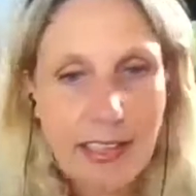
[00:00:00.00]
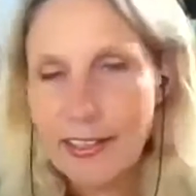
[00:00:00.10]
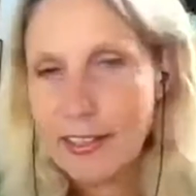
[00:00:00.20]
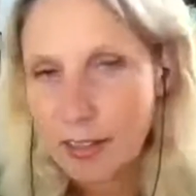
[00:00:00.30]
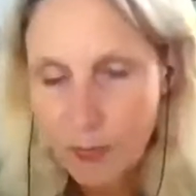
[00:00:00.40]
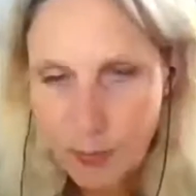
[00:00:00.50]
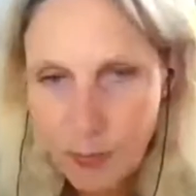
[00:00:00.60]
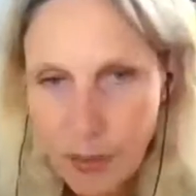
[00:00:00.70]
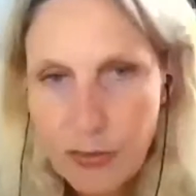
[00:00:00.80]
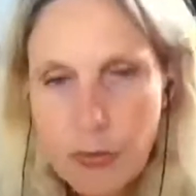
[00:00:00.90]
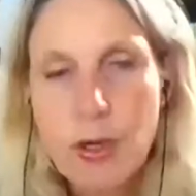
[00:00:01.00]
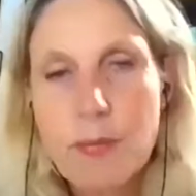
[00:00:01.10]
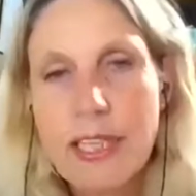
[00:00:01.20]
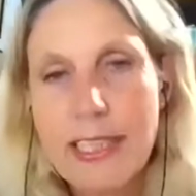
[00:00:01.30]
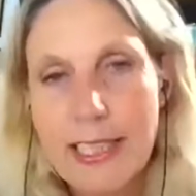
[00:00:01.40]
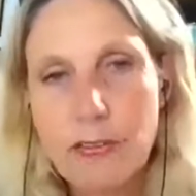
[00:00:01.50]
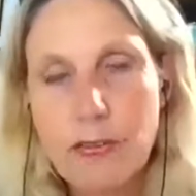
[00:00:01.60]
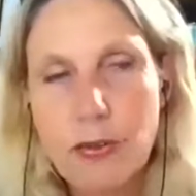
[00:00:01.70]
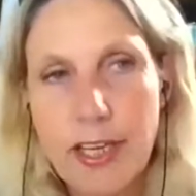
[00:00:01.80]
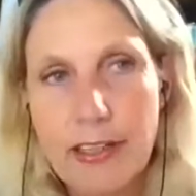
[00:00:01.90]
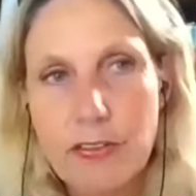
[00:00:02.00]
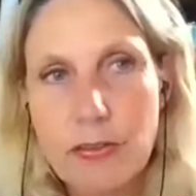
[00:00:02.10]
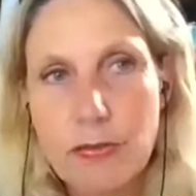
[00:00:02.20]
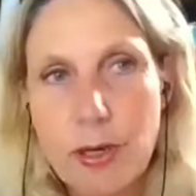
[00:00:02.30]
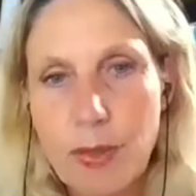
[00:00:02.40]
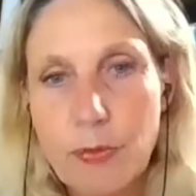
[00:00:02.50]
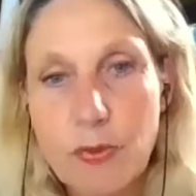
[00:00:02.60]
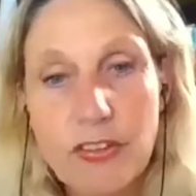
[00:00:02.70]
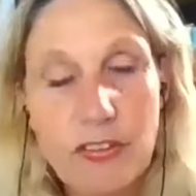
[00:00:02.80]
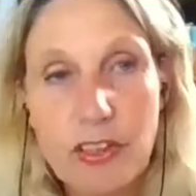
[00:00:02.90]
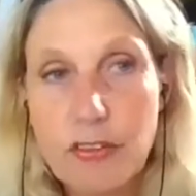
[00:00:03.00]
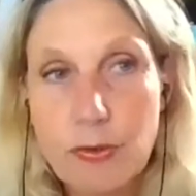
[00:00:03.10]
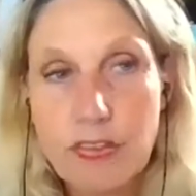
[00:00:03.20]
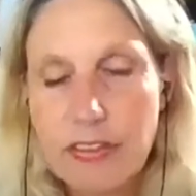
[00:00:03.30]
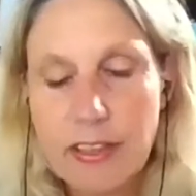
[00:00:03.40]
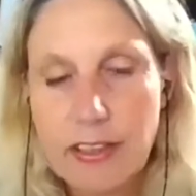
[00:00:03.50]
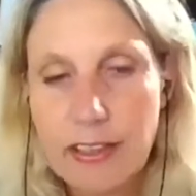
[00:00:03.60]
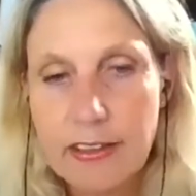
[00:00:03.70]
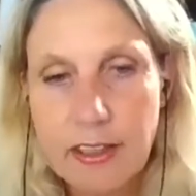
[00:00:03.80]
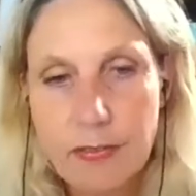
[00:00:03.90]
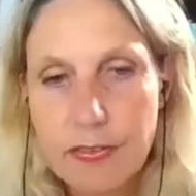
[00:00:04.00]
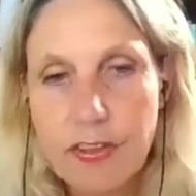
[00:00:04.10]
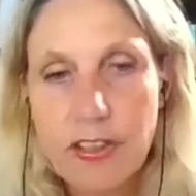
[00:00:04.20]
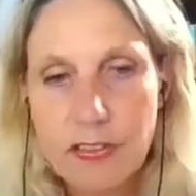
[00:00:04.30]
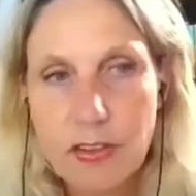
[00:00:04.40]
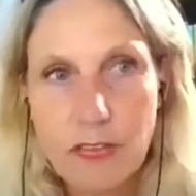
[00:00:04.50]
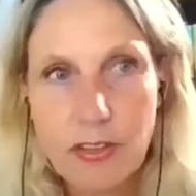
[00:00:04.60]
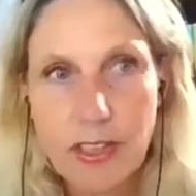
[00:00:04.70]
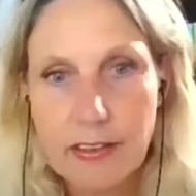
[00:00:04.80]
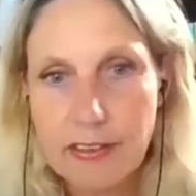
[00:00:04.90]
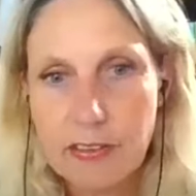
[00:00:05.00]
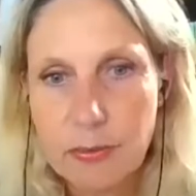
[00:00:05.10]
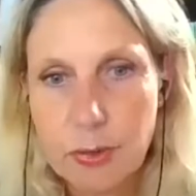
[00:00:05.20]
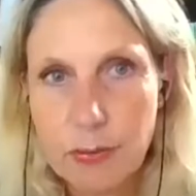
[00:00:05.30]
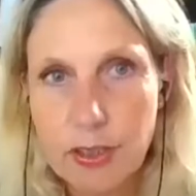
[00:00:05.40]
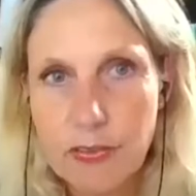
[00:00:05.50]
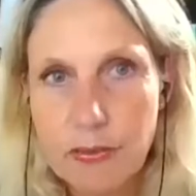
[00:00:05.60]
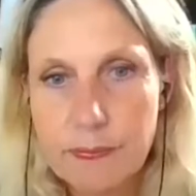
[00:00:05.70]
getting much more money into the hands of women, which interestingly enough is not the case at the moment.